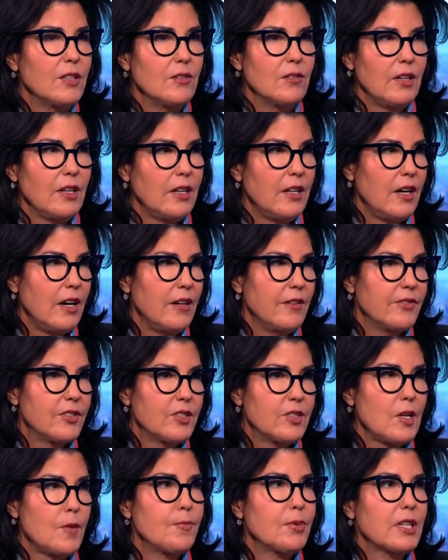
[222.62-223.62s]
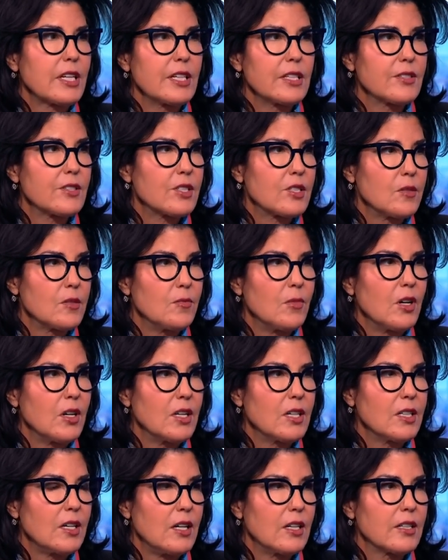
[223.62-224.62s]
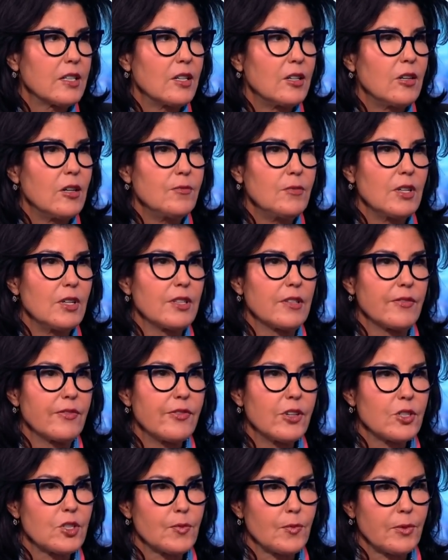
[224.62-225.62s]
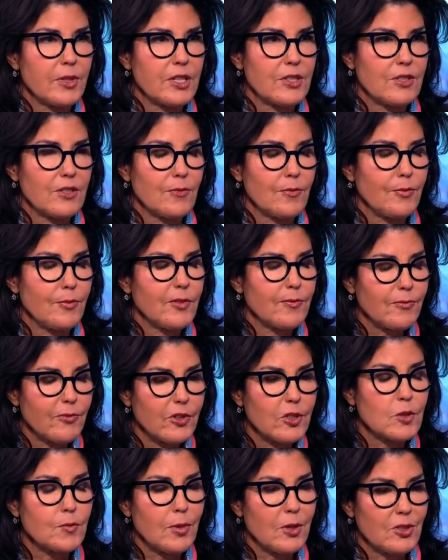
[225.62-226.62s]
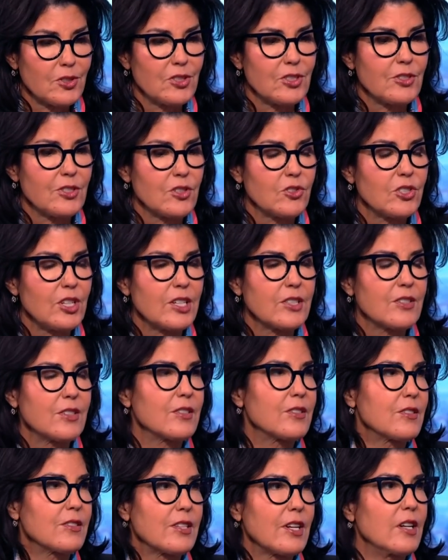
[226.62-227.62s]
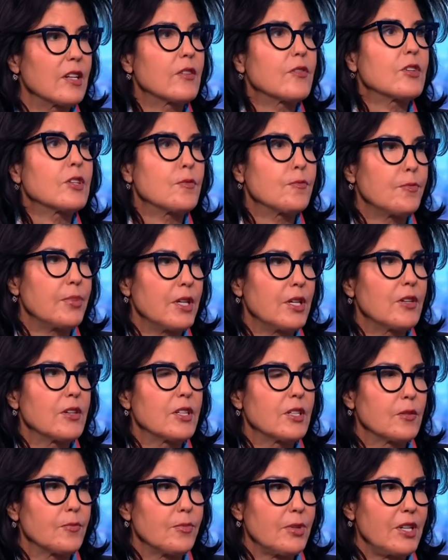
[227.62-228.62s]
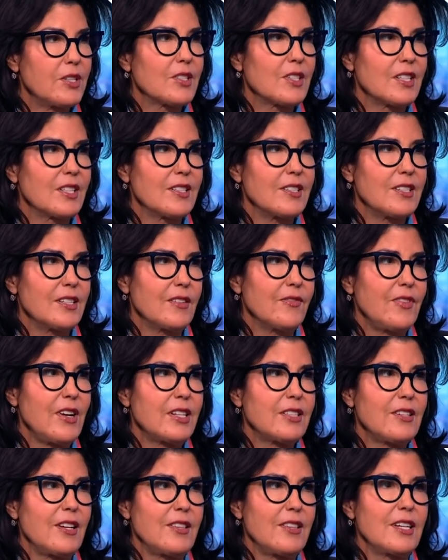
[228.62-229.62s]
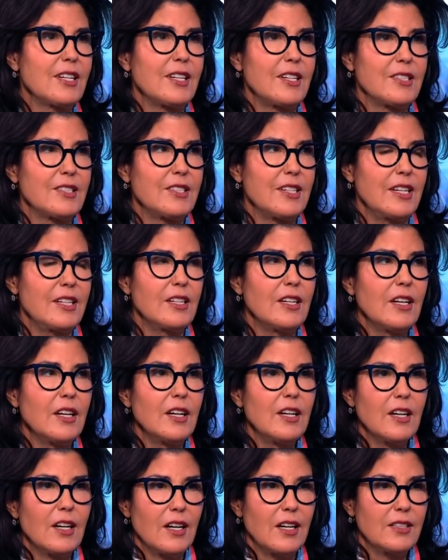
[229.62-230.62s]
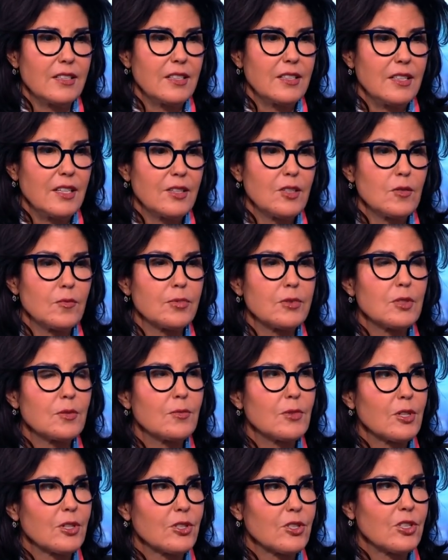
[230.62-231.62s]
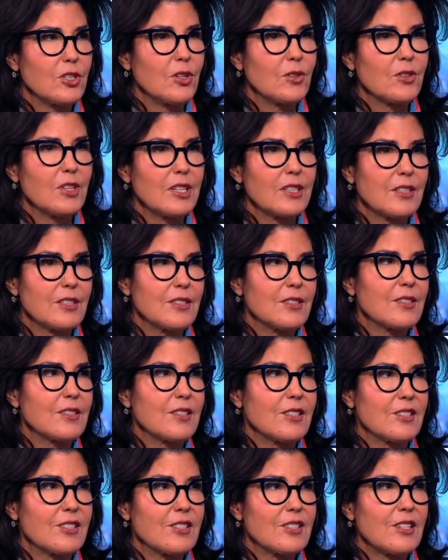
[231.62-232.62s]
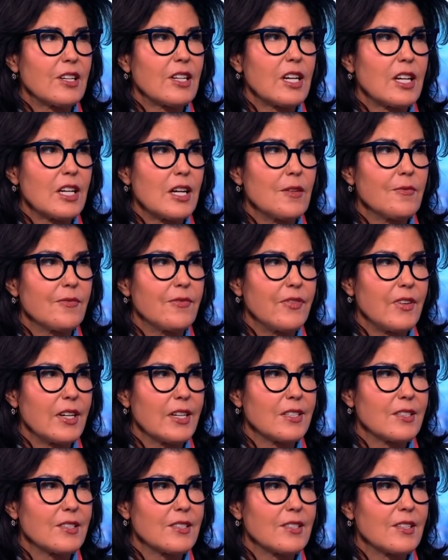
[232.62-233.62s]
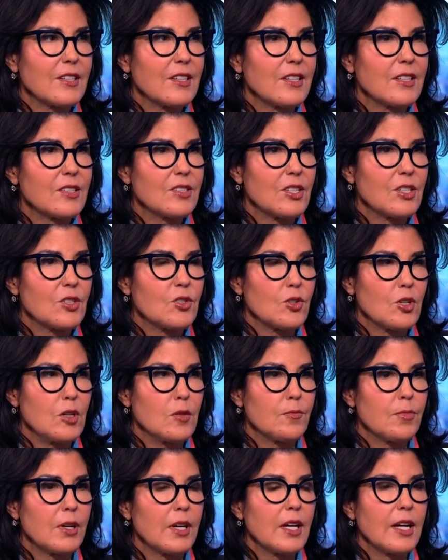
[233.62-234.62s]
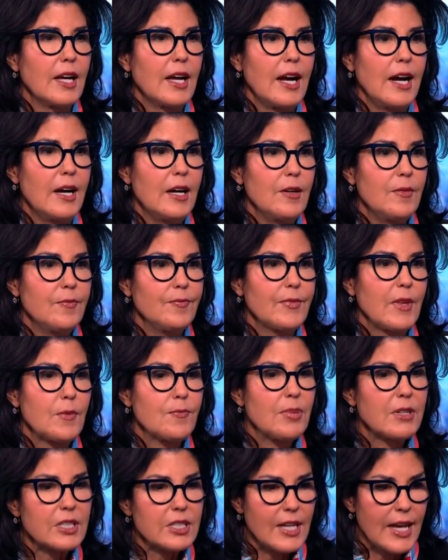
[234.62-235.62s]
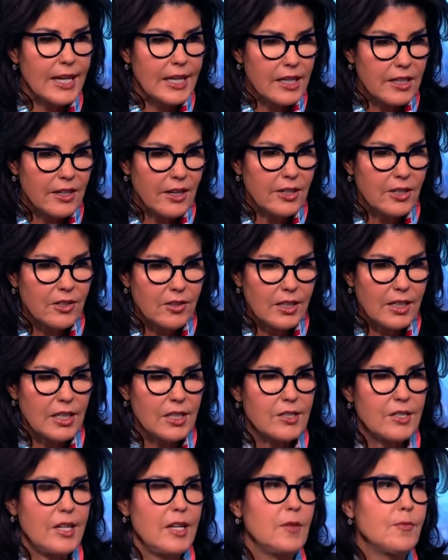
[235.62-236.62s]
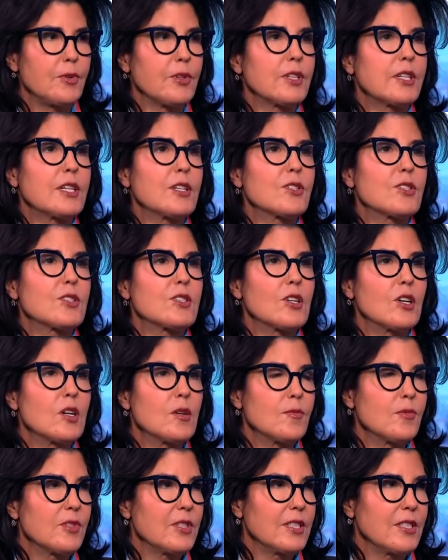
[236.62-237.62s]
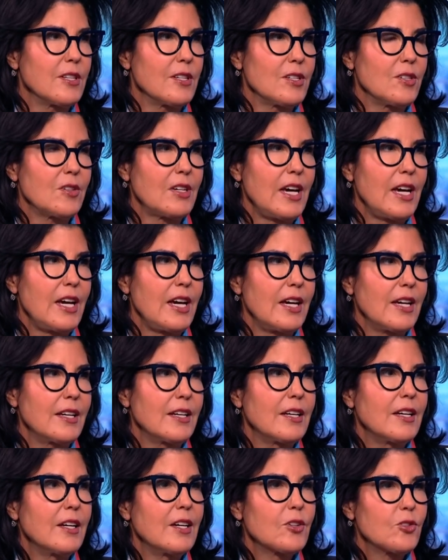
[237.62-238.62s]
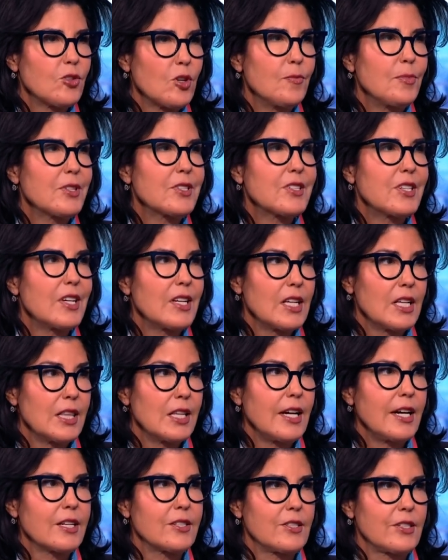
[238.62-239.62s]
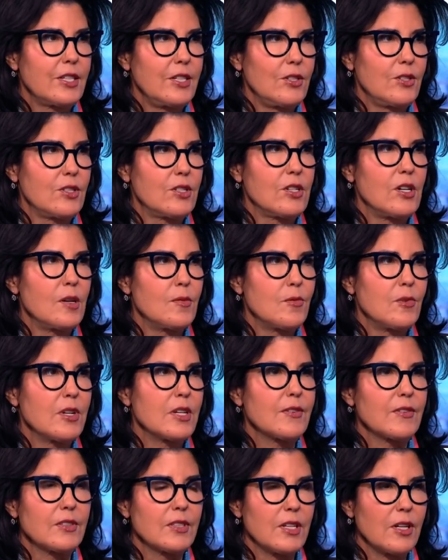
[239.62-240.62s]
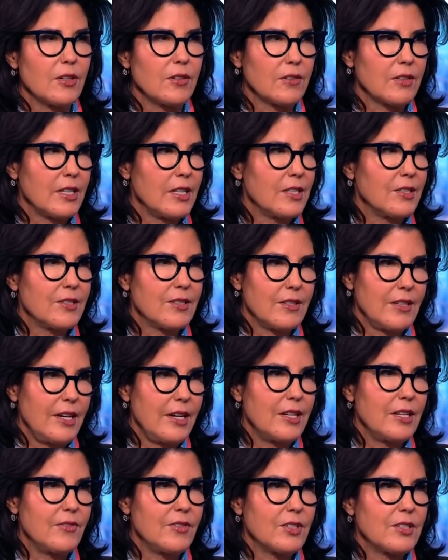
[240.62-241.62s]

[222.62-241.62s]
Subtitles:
of supplicants to Mar-a-Lago. I'm not the first person to suggest this is kind of an imperial presidency. In fact, I think I said on another Bloomberg show that this is the sucking up phase to Trump. But take a concrete example, Keir Starmer in the UK. Trump has said he likes Keir Starmer, even though he's the head of a